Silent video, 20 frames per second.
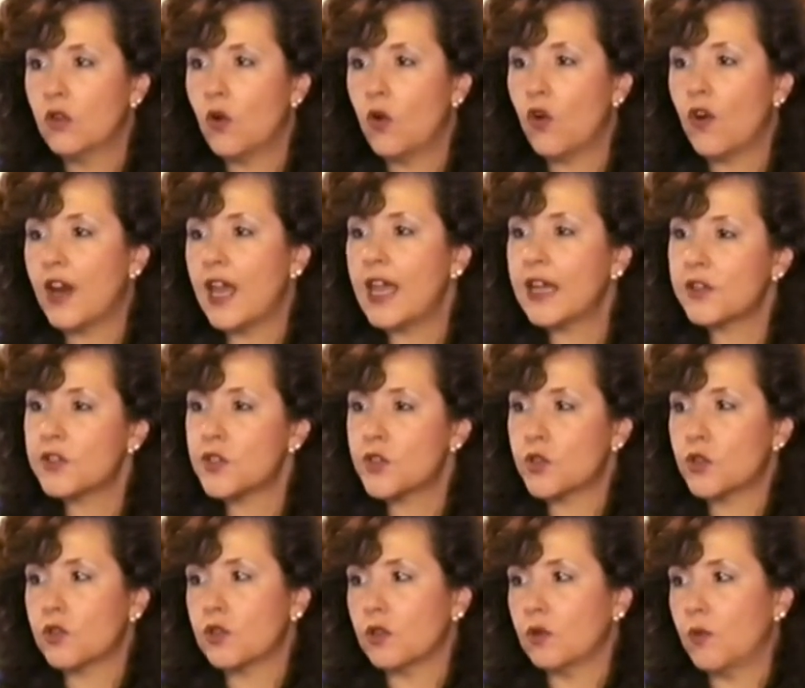or
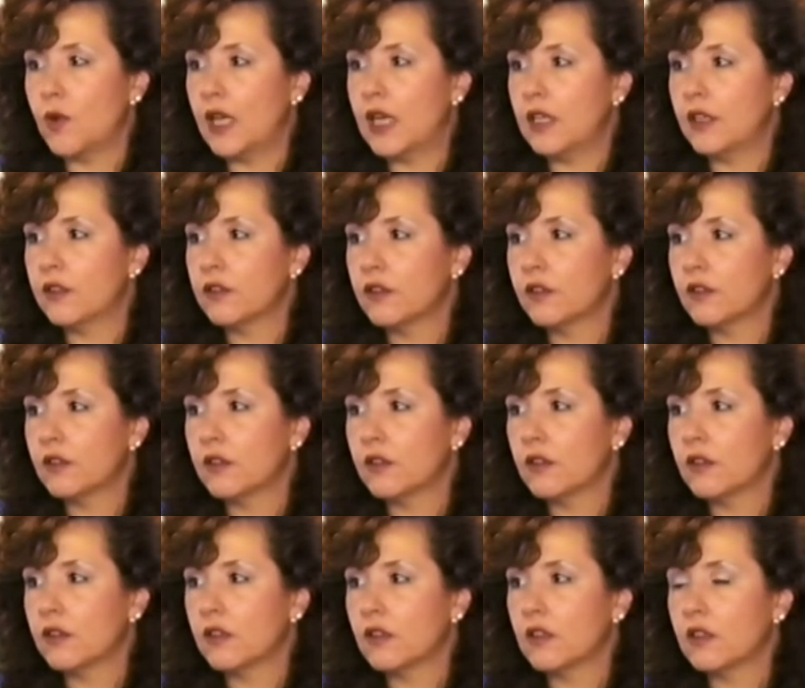external way.
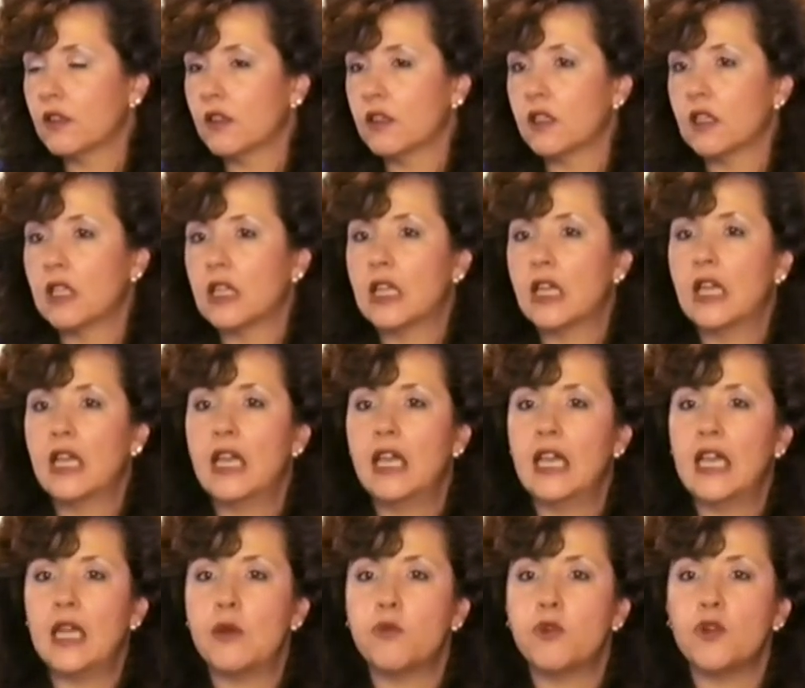
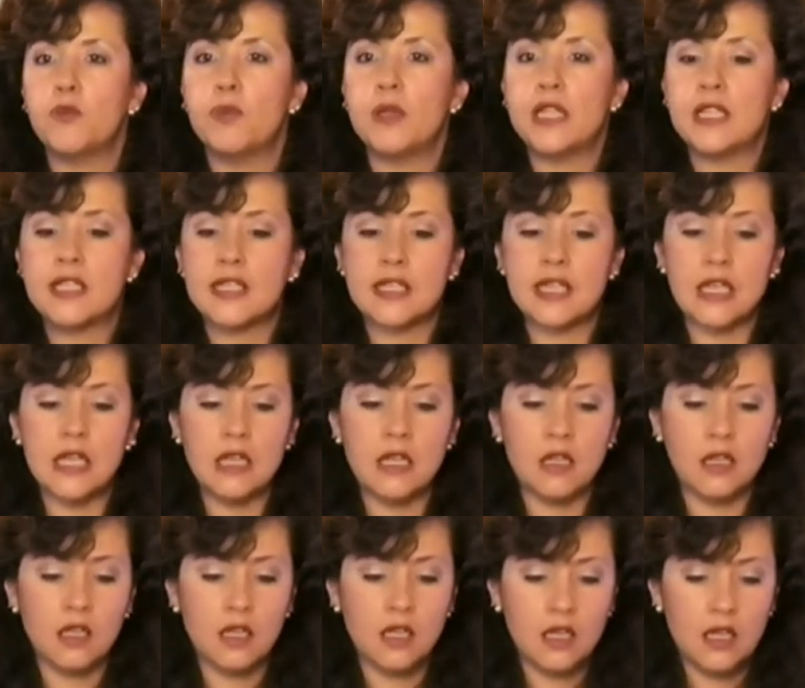It would be
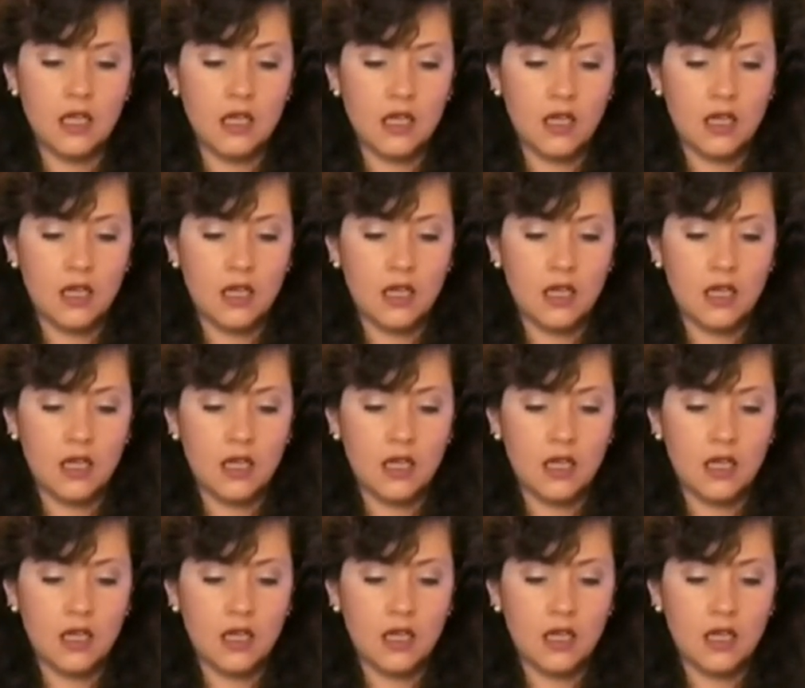seen